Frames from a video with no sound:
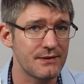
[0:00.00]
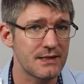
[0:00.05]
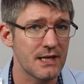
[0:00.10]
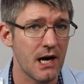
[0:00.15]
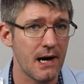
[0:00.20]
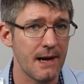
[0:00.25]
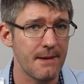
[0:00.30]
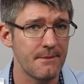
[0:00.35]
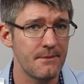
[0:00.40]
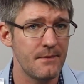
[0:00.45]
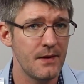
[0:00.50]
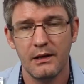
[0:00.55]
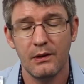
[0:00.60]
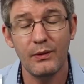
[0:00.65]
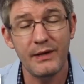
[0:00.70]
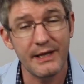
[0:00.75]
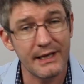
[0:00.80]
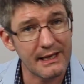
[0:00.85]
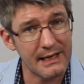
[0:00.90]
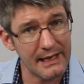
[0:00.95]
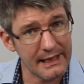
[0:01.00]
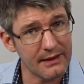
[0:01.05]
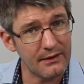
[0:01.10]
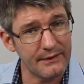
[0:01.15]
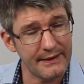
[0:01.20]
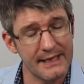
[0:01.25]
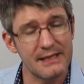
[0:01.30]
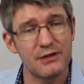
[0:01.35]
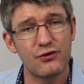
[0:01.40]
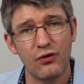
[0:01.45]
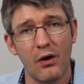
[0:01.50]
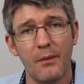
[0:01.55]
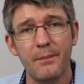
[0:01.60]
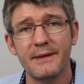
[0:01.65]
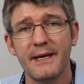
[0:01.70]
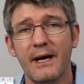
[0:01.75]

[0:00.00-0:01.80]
time. Now, when you click on that drop